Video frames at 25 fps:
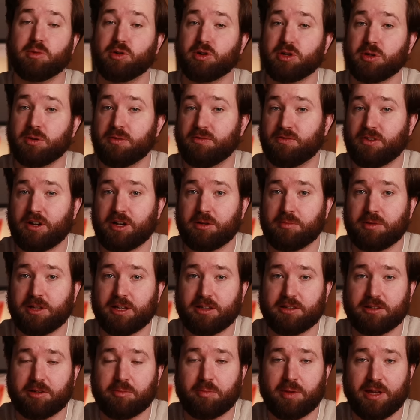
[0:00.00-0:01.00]
more you
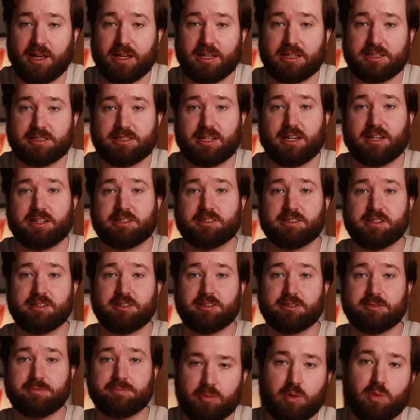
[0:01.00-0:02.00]
invariably end up paying in
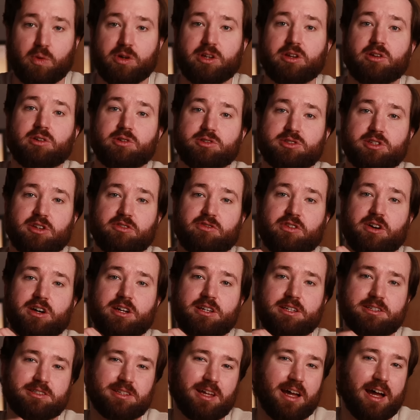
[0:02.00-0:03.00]
taxes. But what you'll also
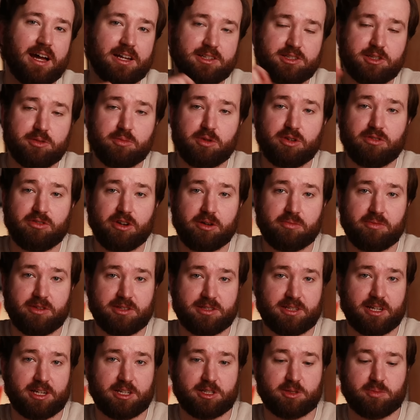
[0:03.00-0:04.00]
find is that as you move up the
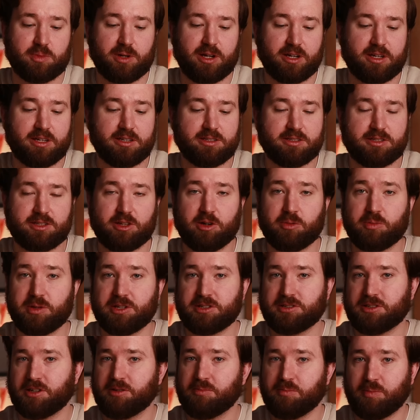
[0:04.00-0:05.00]
tax brackets, there'll
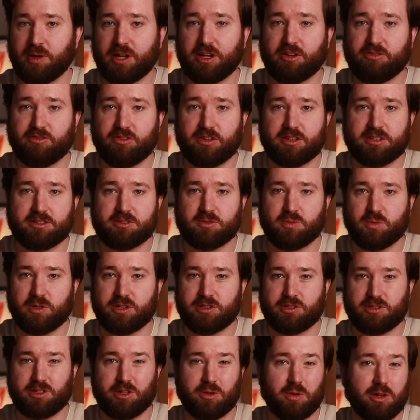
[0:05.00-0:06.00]
be certain benefits
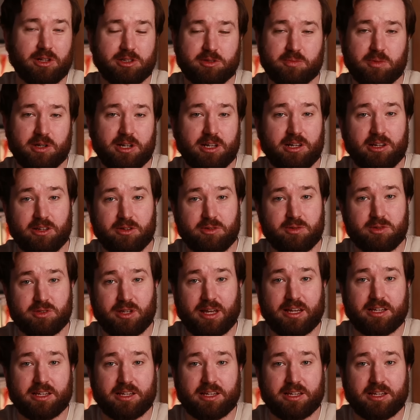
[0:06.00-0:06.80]
which you ultimately lose